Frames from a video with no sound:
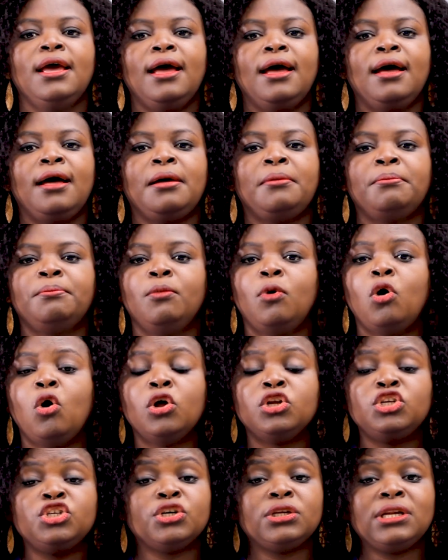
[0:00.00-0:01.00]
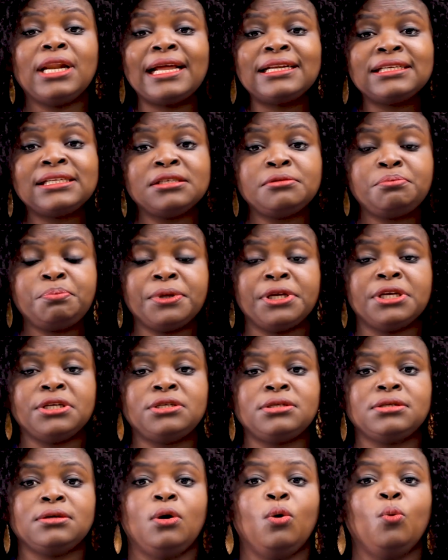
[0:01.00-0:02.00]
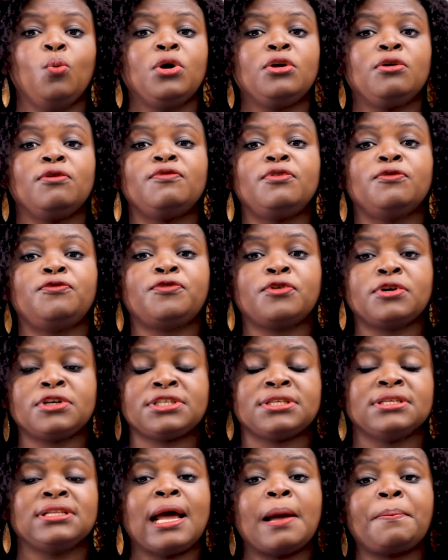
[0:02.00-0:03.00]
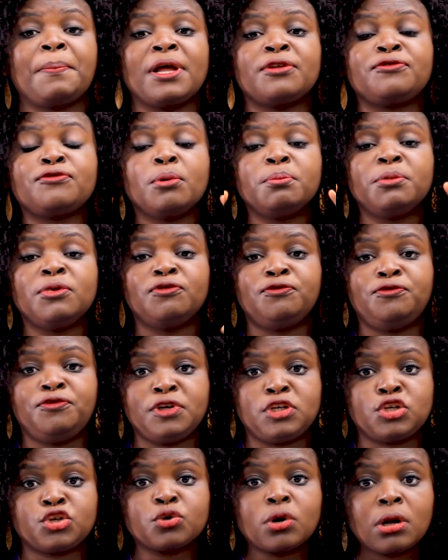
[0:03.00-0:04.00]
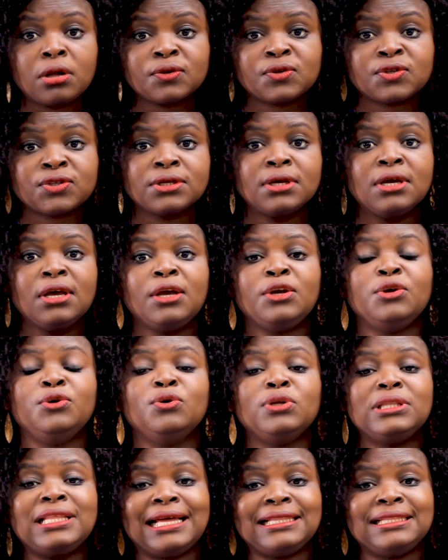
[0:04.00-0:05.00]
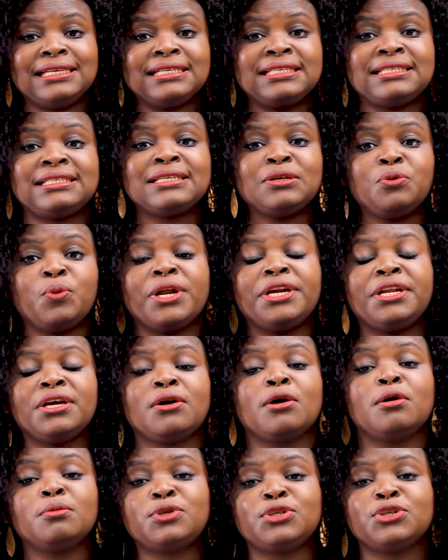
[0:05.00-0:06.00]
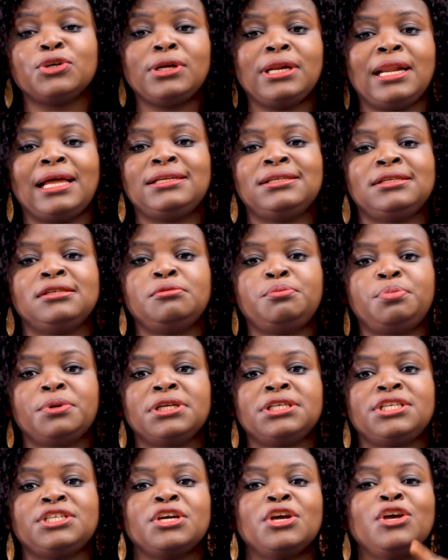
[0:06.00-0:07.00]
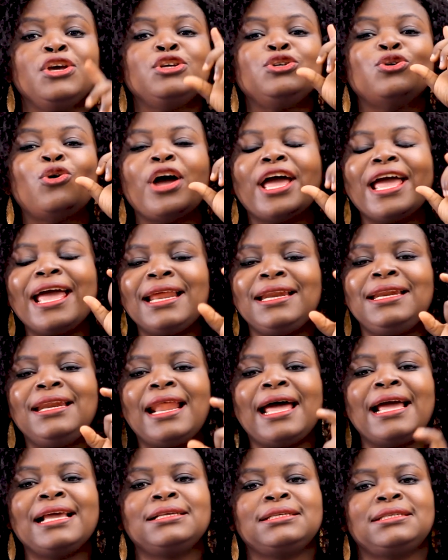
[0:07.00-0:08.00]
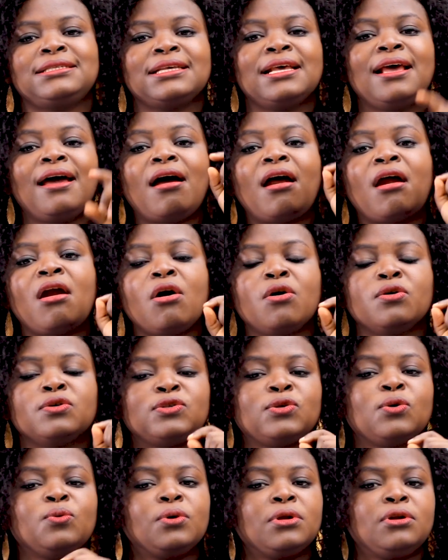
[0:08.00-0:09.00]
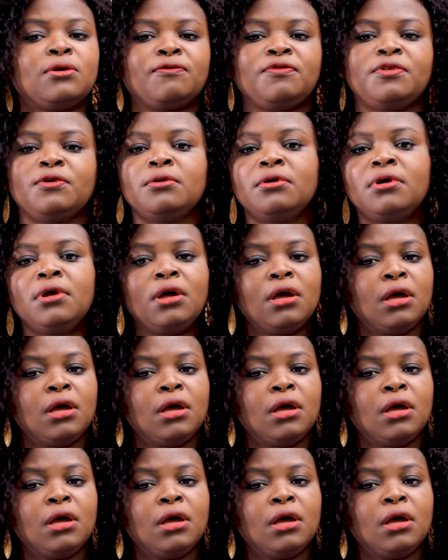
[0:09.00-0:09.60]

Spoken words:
On your landing page, one of the first things, apart from the visuals, that they see when they come to your landing page, your headlines are also one of the,